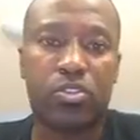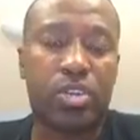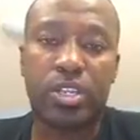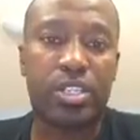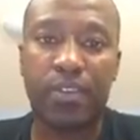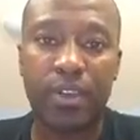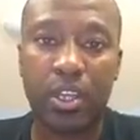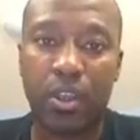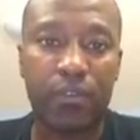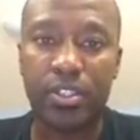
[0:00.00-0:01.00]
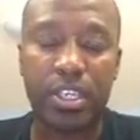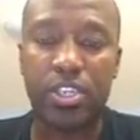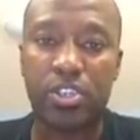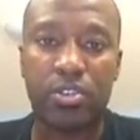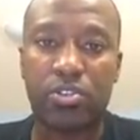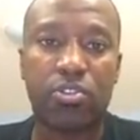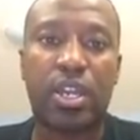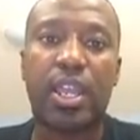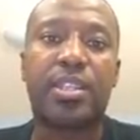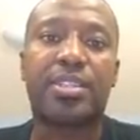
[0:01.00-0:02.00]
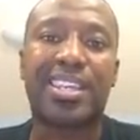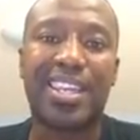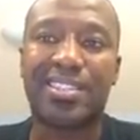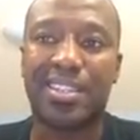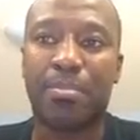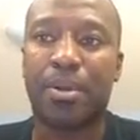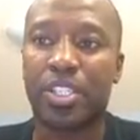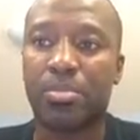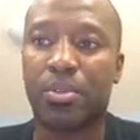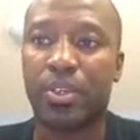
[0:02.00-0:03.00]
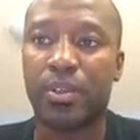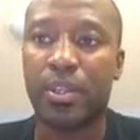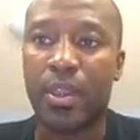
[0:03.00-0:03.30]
Try just having a conversation. Try to get to the bottom of it.